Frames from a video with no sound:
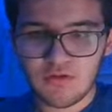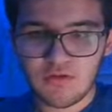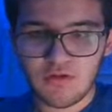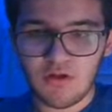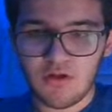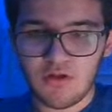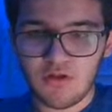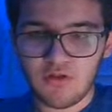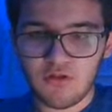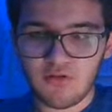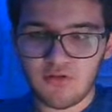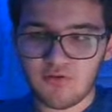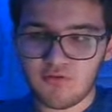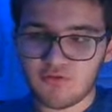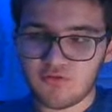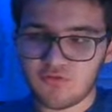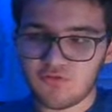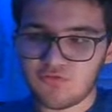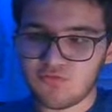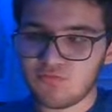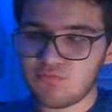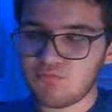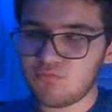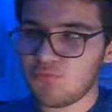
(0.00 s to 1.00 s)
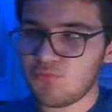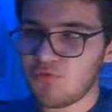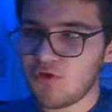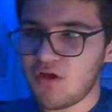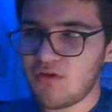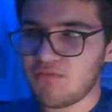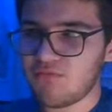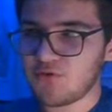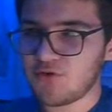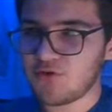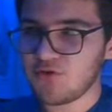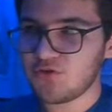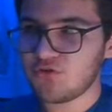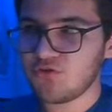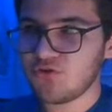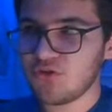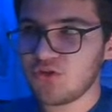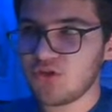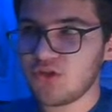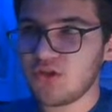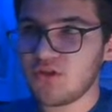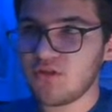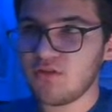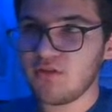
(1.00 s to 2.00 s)
Although it's not very
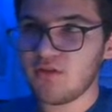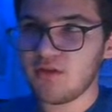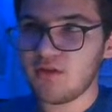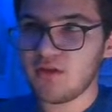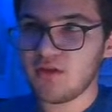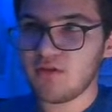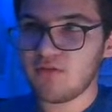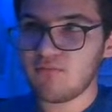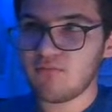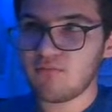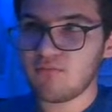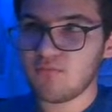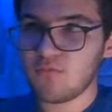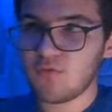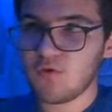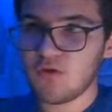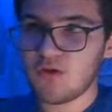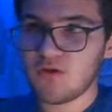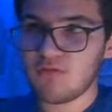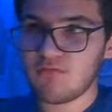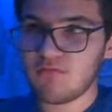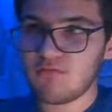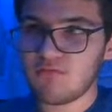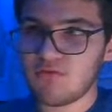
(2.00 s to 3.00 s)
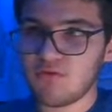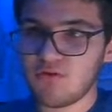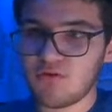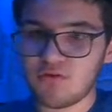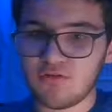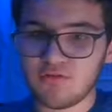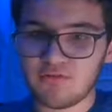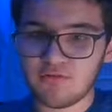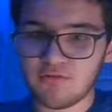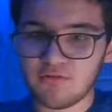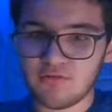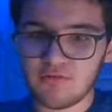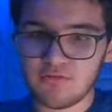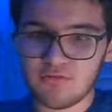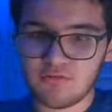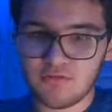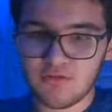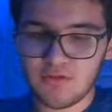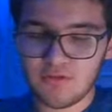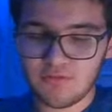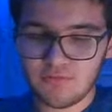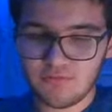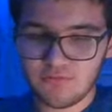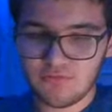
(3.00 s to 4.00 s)
good that they have a very
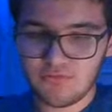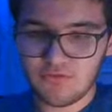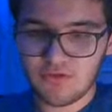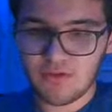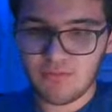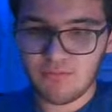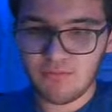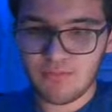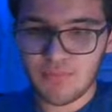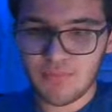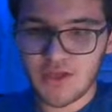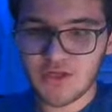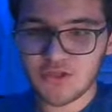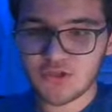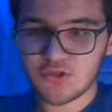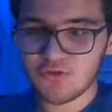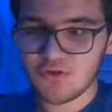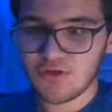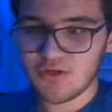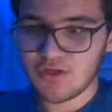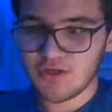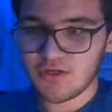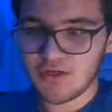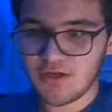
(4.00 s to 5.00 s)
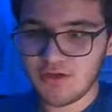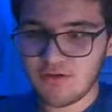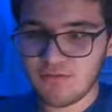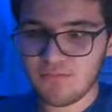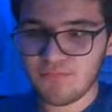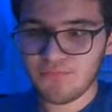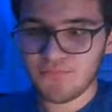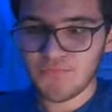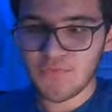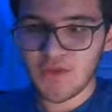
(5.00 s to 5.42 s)
slim bench right now.